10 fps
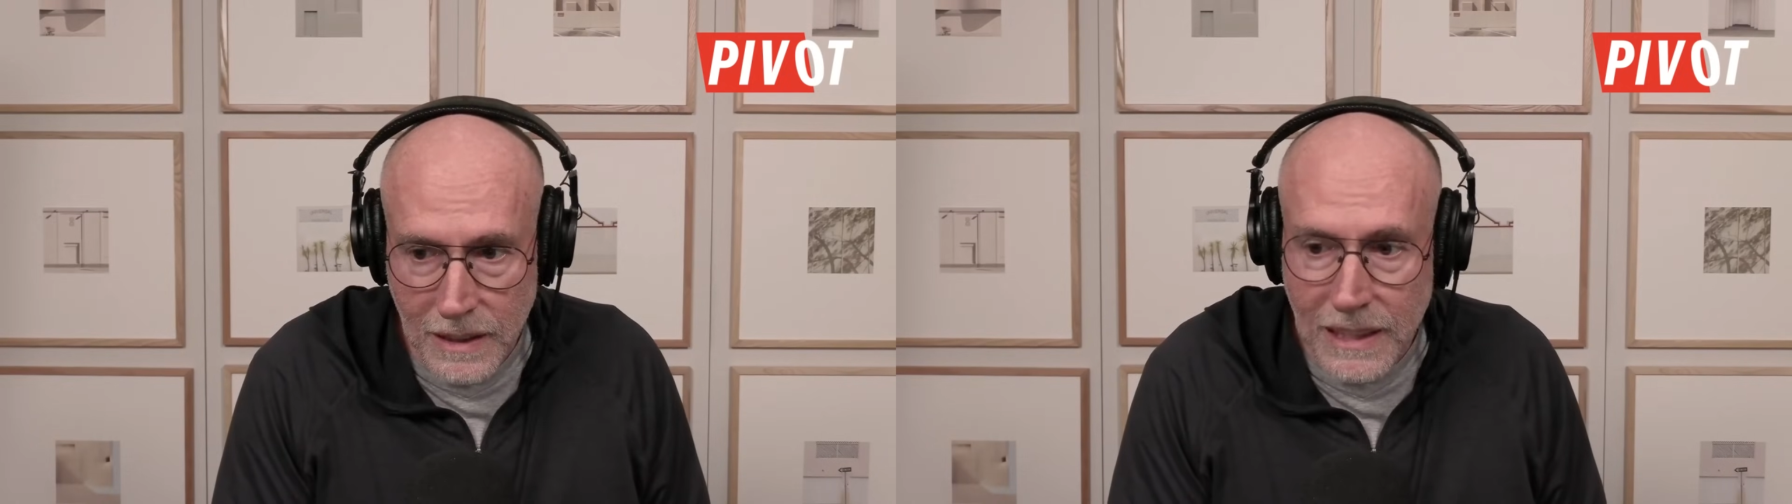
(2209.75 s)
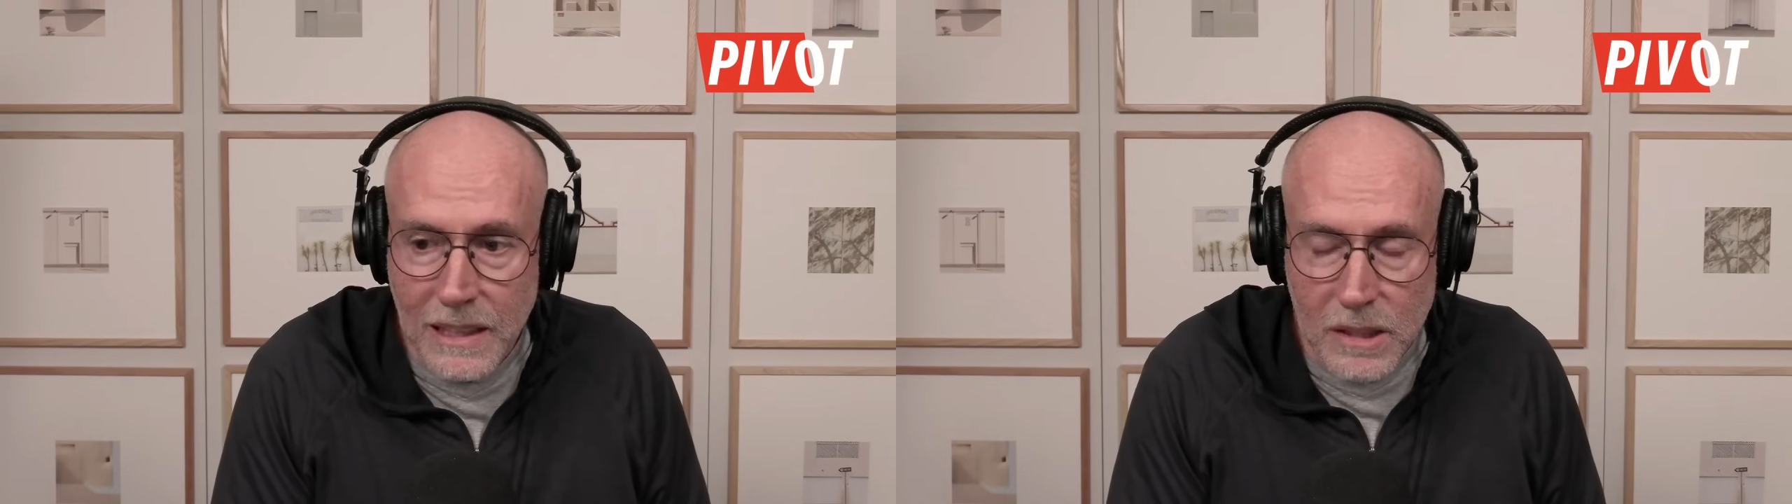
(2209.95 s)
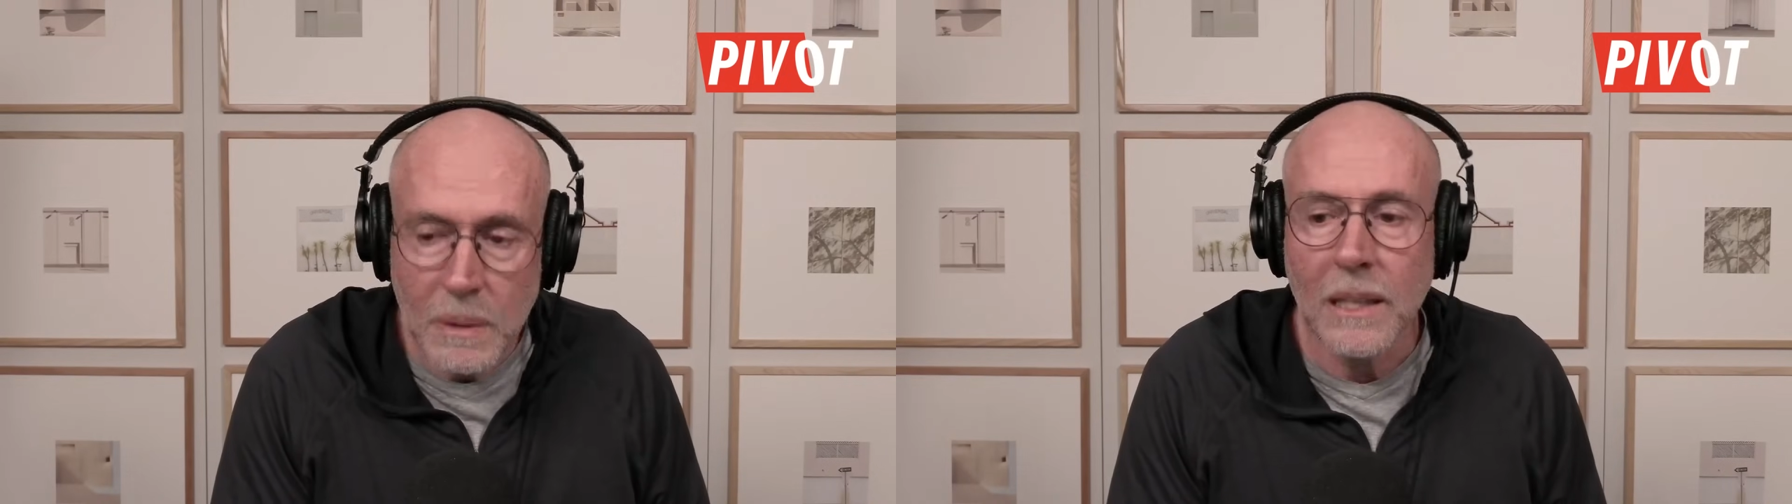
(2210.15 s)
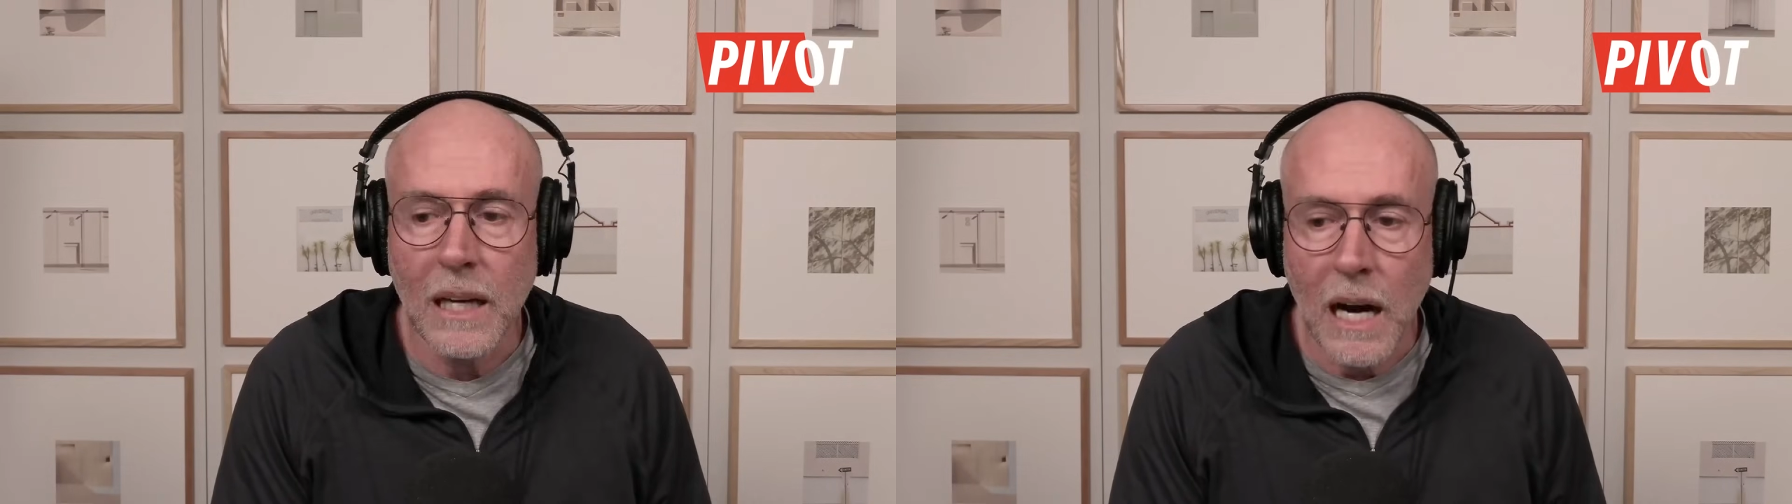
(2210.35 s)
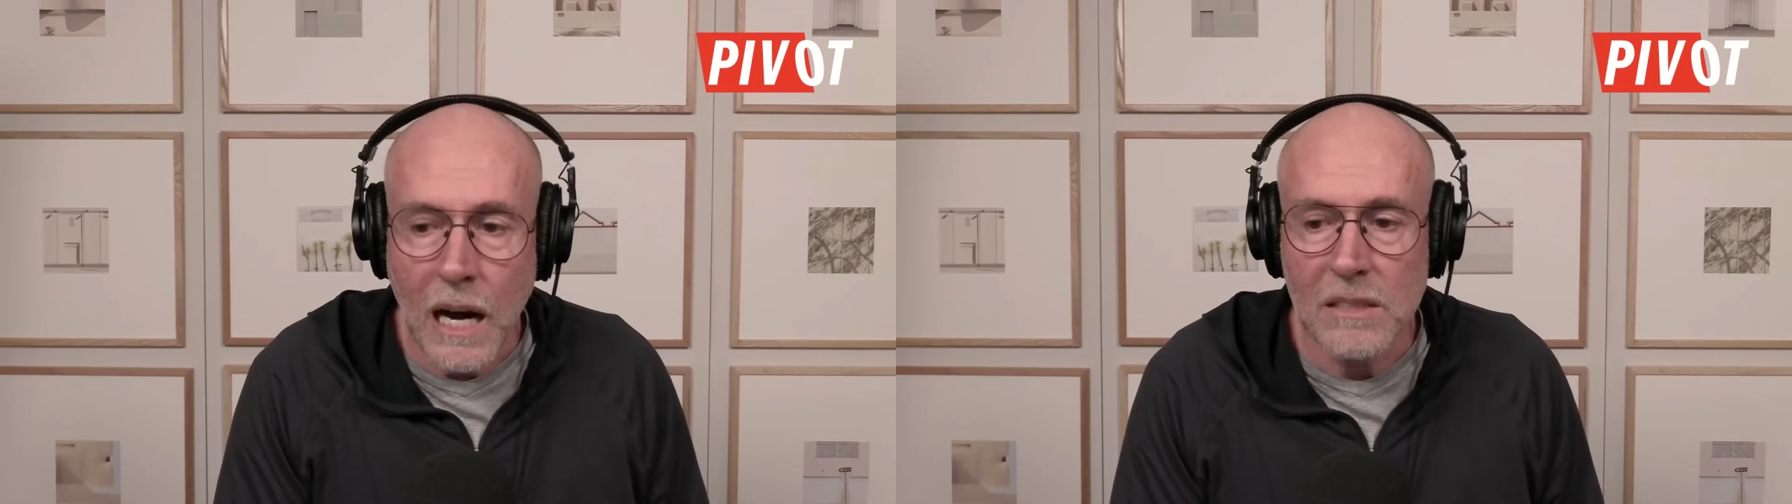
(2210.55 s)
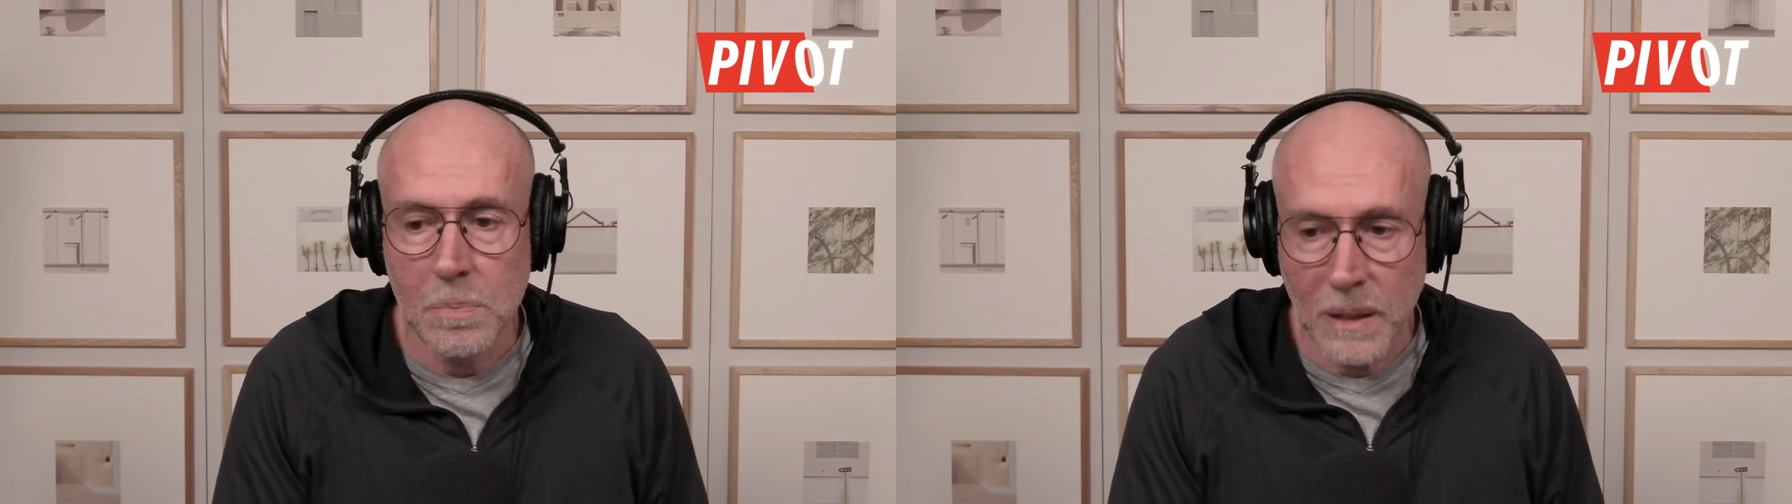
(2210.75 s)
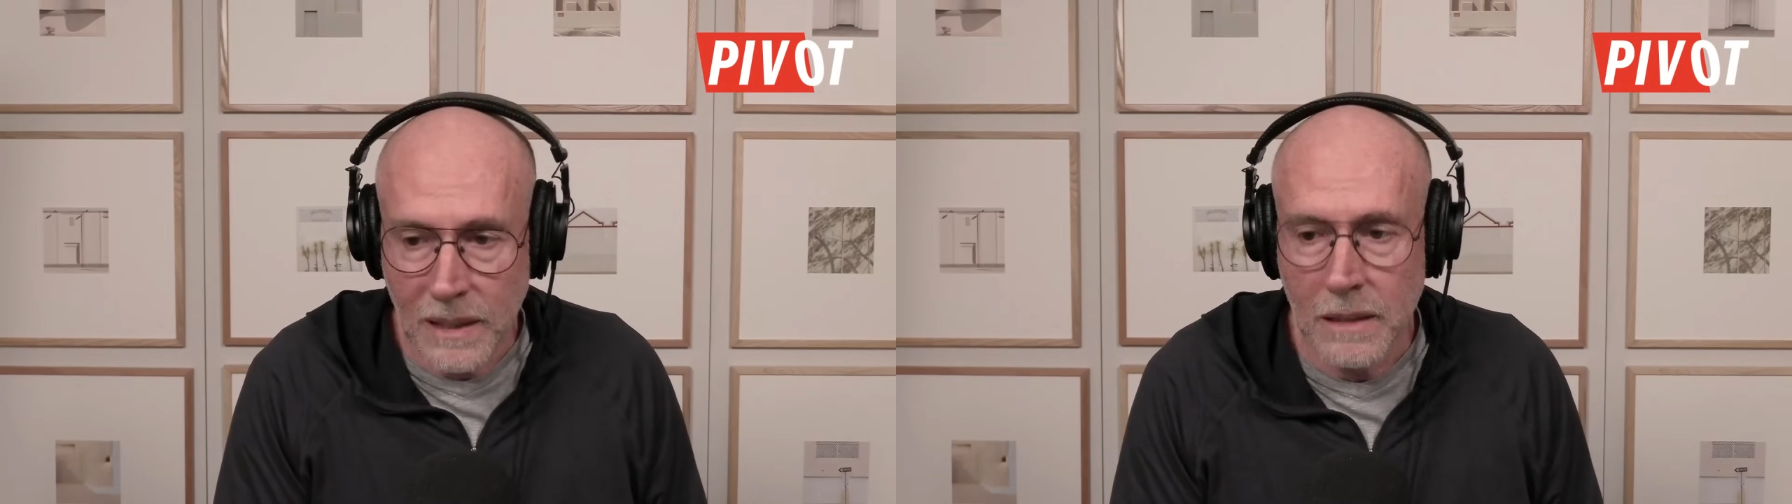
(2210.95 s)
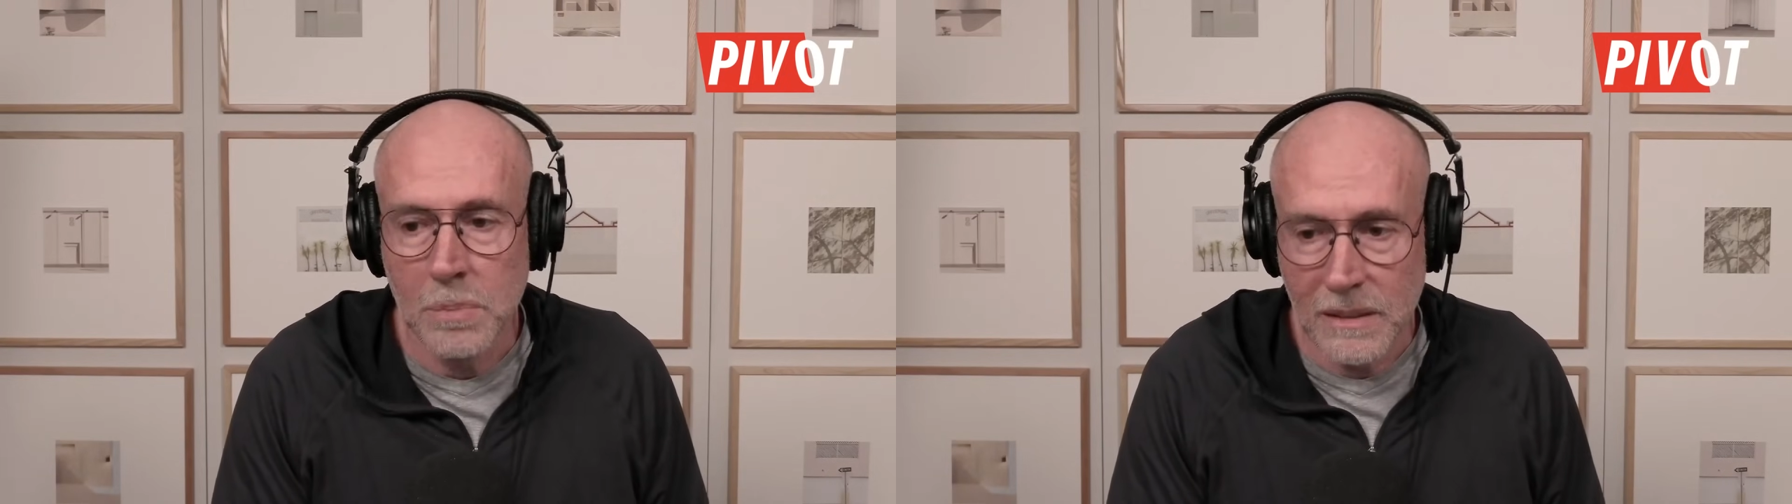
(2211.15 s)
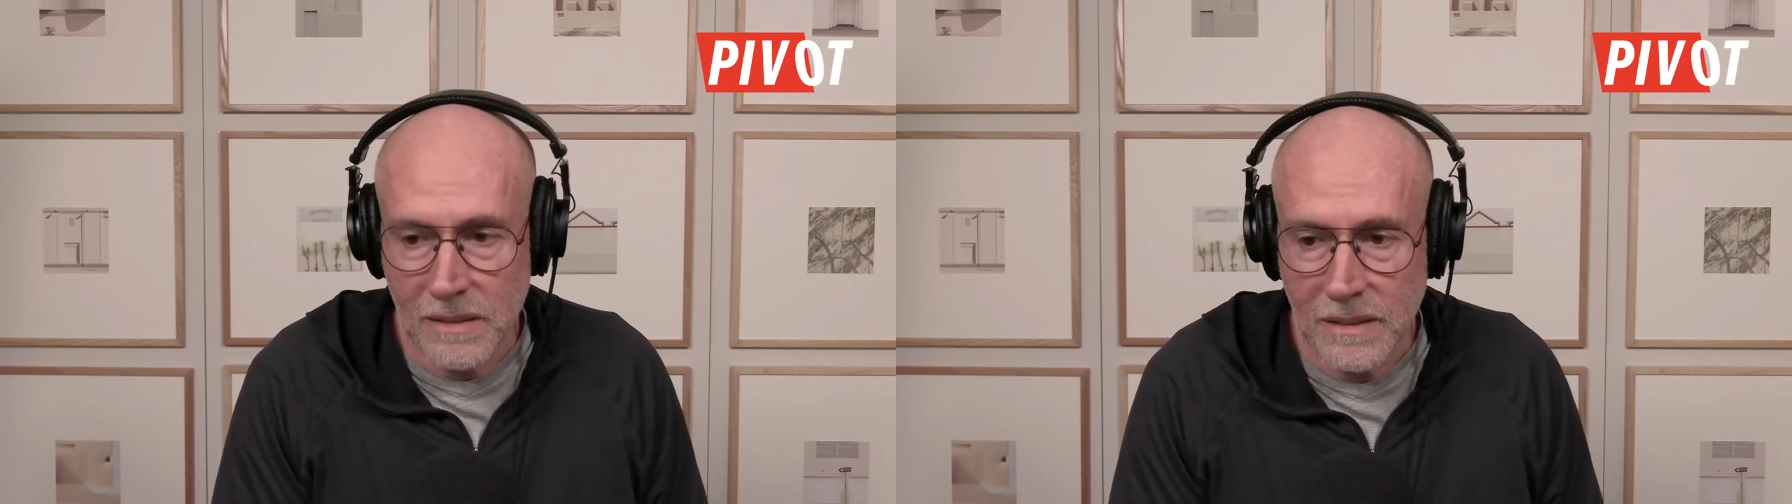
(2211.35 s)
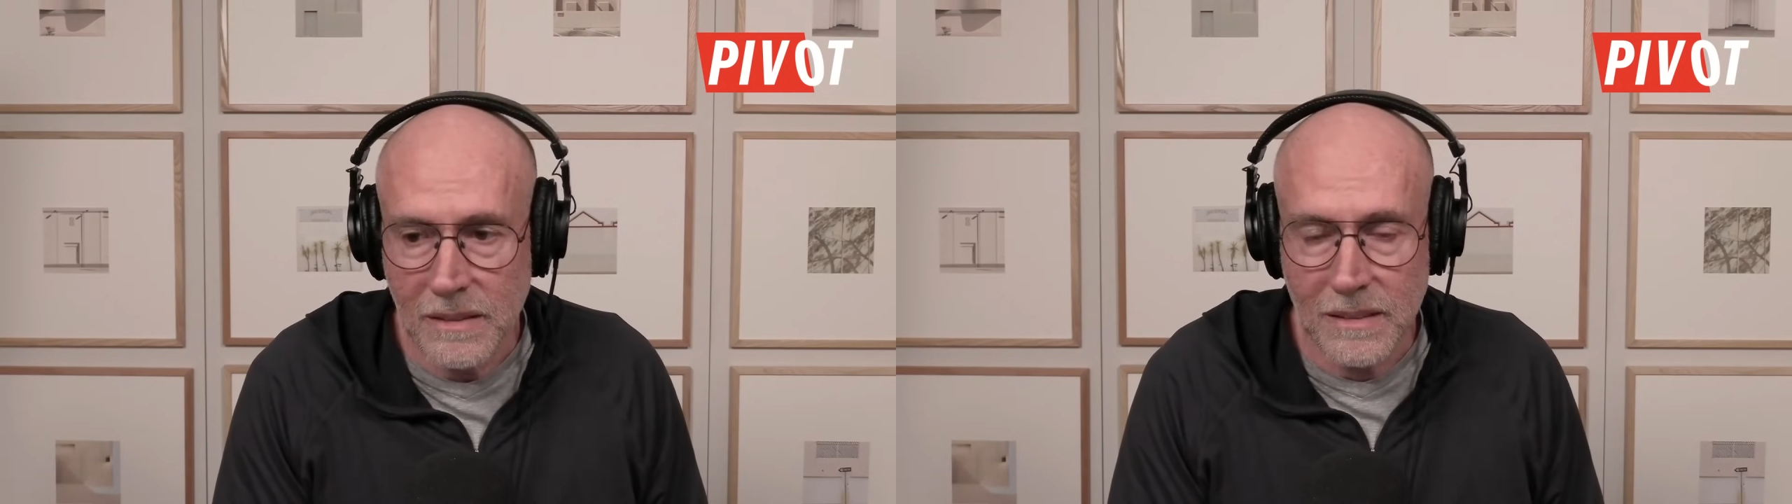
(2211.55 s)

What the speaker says: He's been cosplaying business his